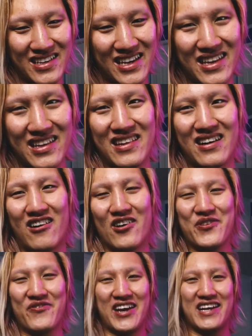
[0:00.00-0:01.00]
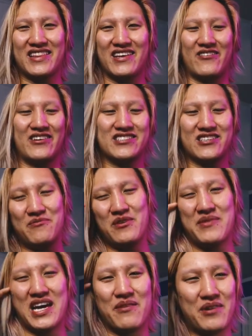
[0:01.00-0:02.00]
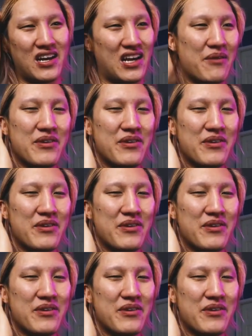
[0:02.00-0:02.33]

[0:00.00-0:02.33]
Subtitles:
and all the fan theories could be made about it.